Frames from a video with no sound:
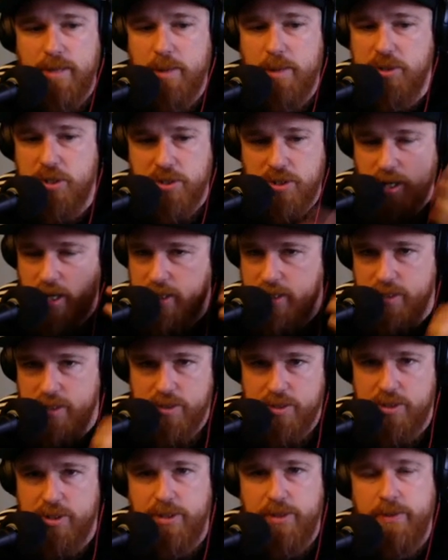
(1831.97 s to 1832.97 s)
I was just
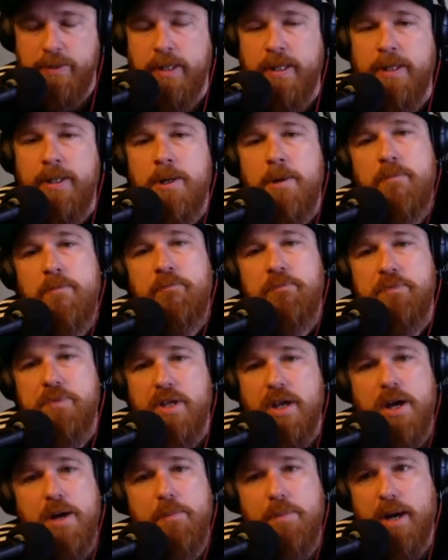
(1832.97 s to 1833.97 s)
talking to
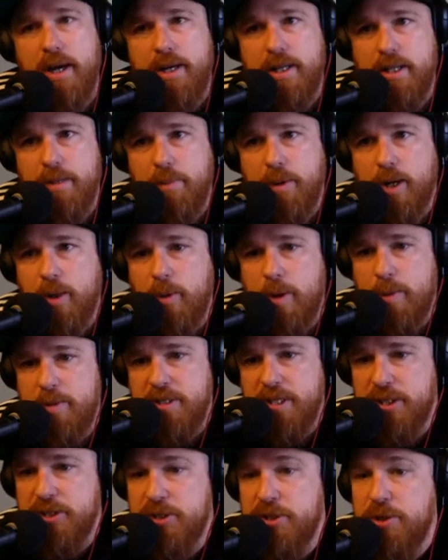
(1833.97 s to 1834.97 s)
a bud in the park when I was
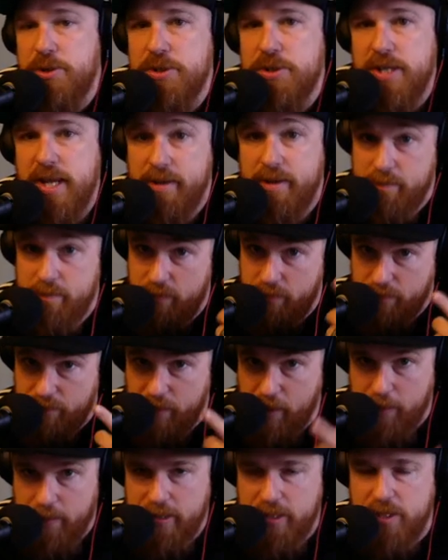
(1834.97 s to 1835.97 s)
there Tuesday
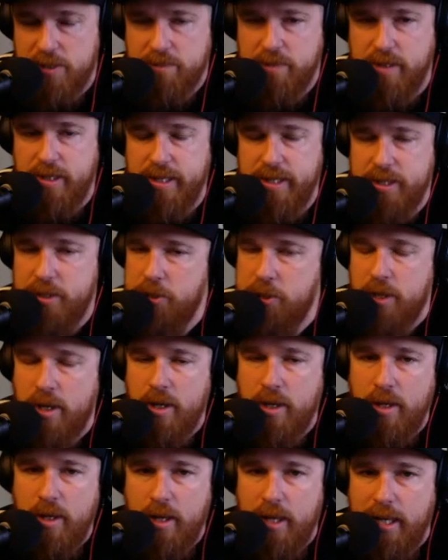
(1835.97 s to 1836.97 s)
filming this footage,
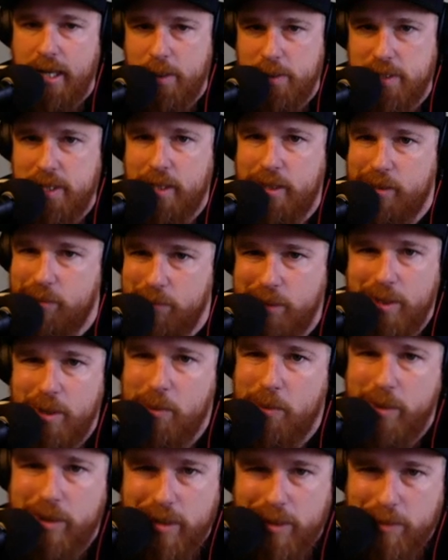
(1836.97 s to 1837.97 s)
and I was telling him,
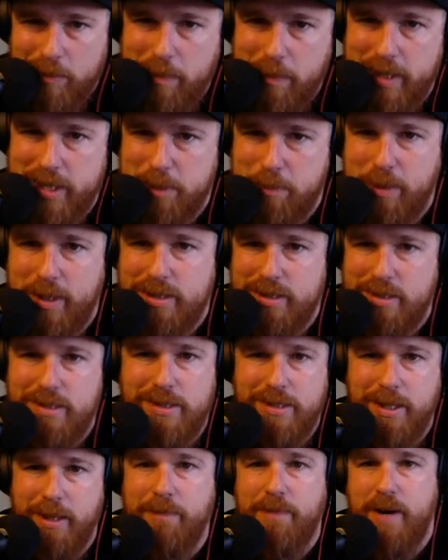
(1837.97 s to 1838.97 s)
one of the best places to
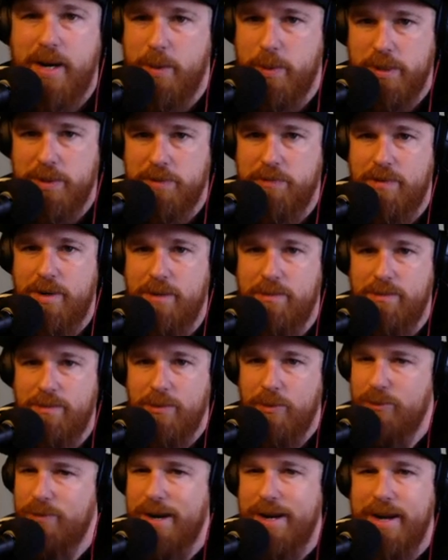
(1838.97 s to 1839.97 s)
see the fireworks from?
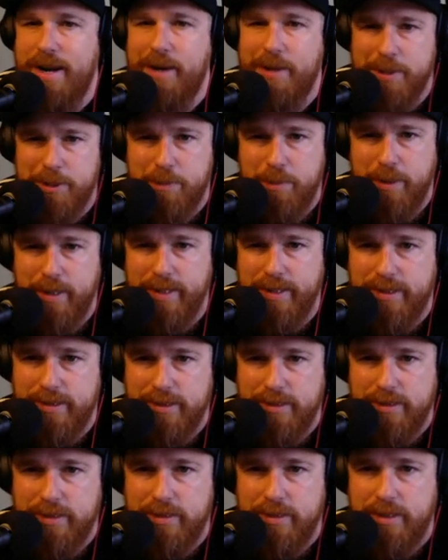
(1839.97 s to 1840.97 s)
Radiator
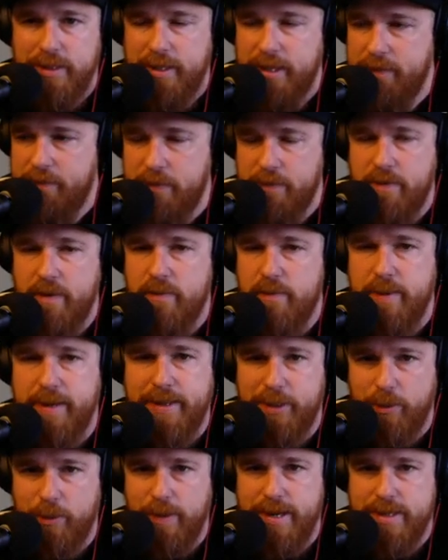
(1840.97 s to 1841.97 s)
Springs. If you've ever been
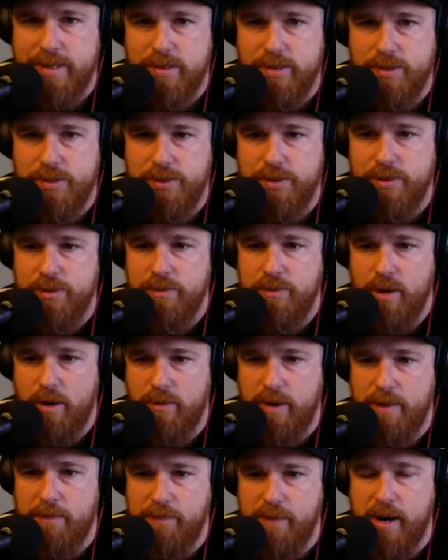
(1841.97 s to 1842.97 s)
on the racers
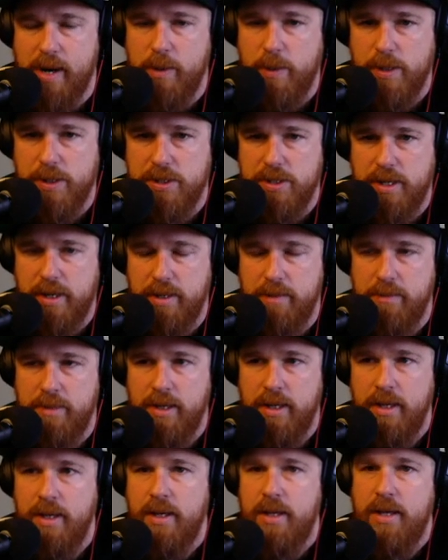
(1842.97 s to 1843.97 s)
around fireworks time
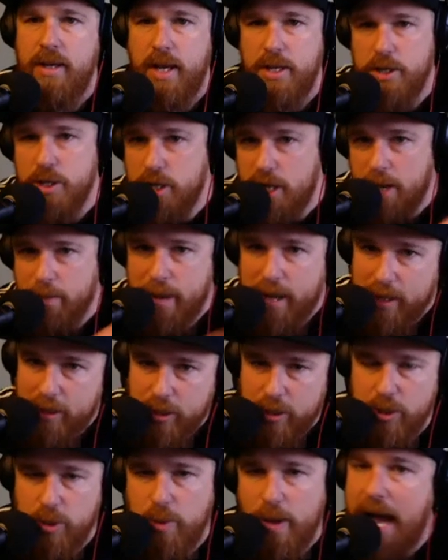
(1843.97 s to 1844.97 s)
and you come out and
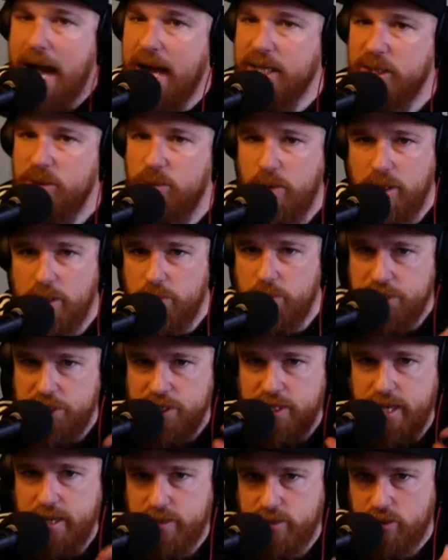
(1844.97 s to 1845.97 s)
you do Act 1, which is
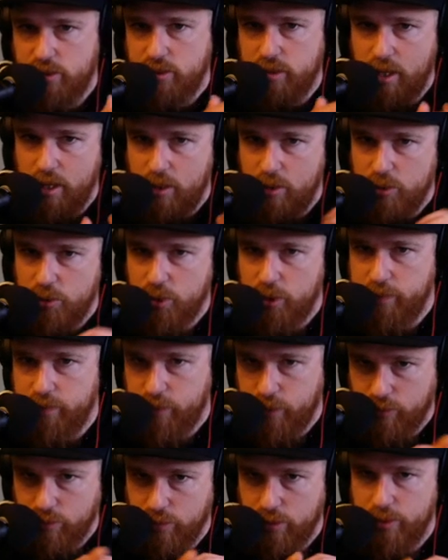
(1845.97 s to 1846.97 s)
that slow sort of
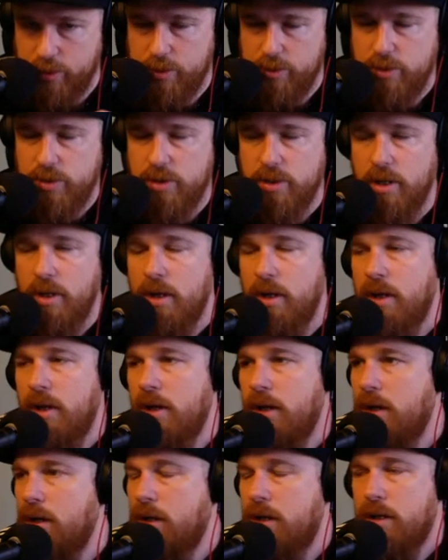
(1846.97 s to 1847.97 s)
cruise,
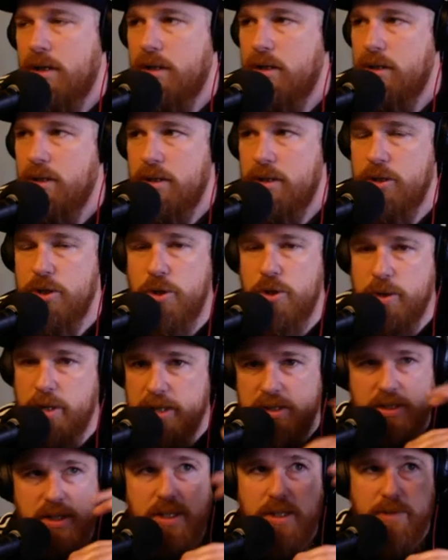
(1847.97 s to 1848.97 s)
you can
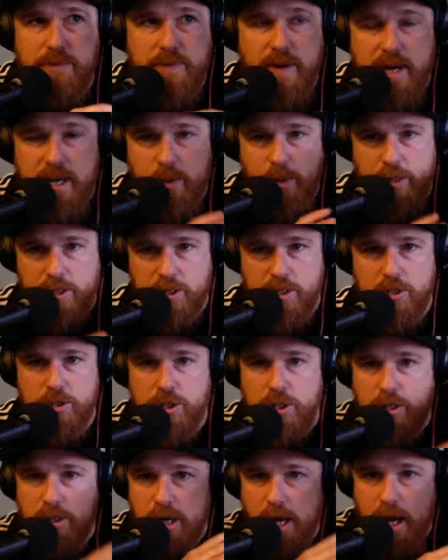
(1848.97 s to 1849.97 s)
see the fireworks because
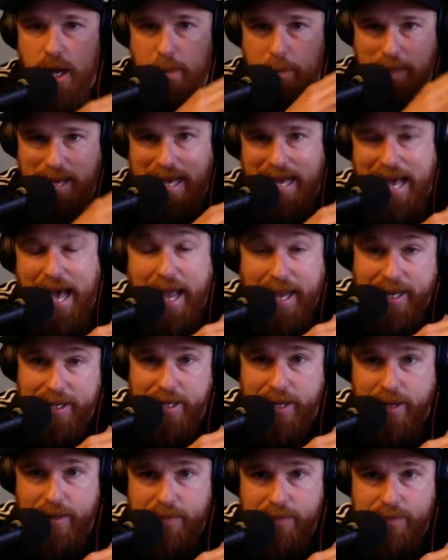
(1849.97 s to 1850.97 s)
you're up high
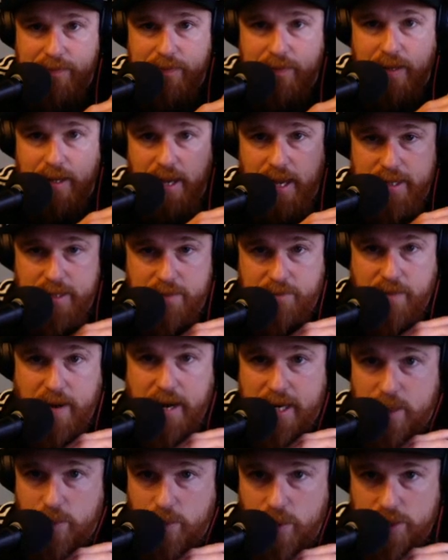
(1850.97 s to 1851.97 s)
enough and the
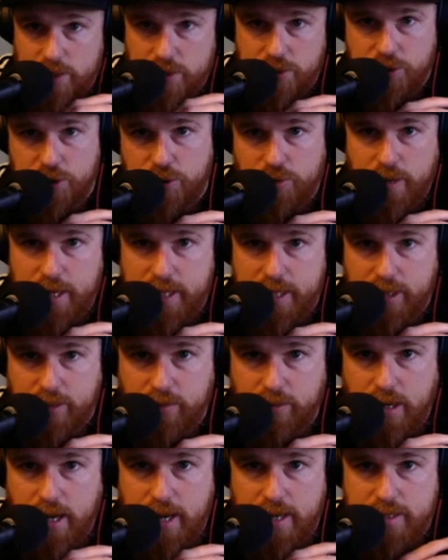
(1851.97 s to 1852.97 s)
fireworks are straight
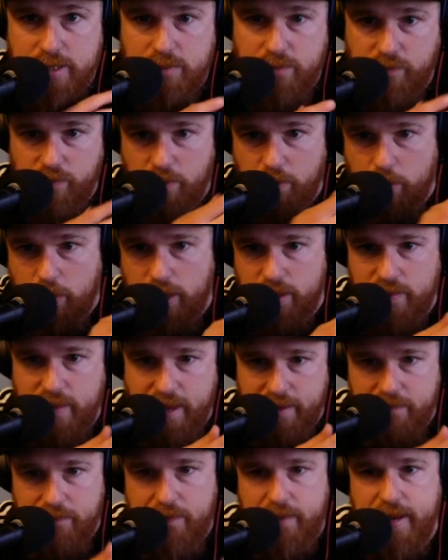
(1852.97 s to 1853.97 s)
across from where
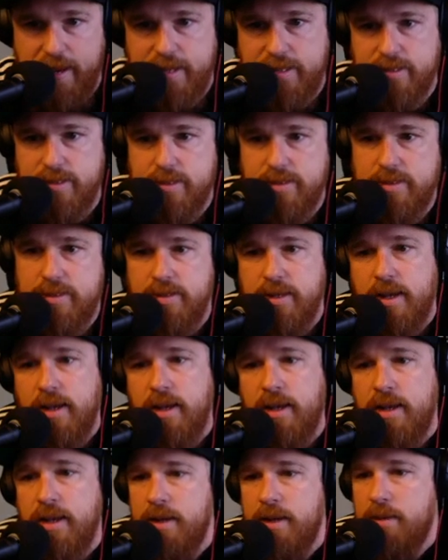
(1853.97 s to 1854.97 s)
that faces.
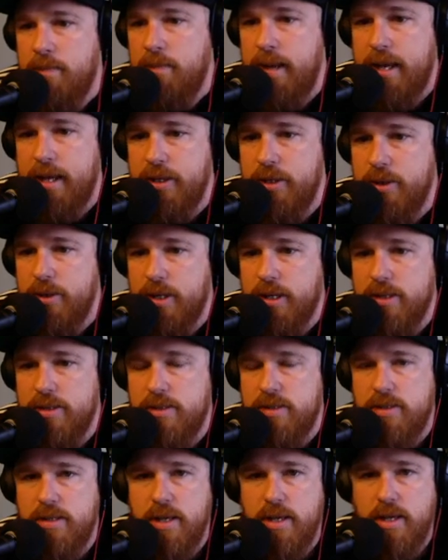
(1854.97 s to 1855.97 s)
Man, you can
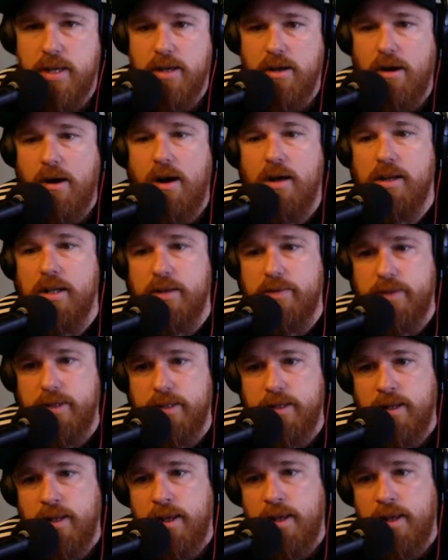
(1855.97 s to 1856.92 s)
see all of it.